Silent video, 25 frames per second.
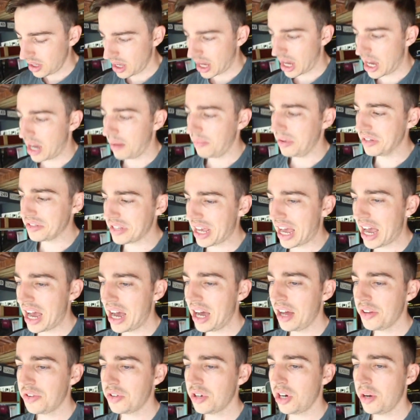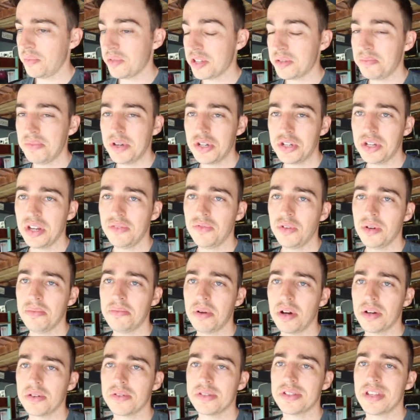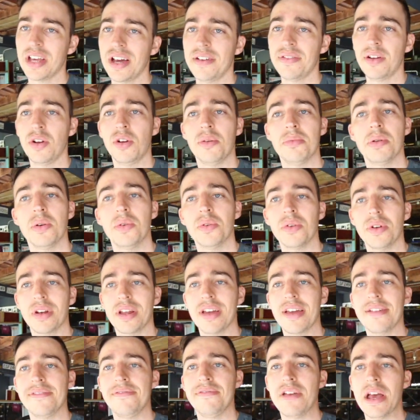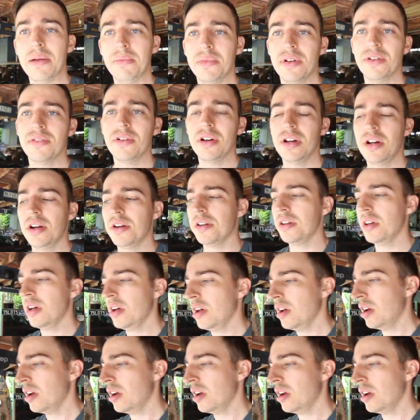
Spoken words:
It's a hard time, especially if you're by yourself. A lot of people don't have family around.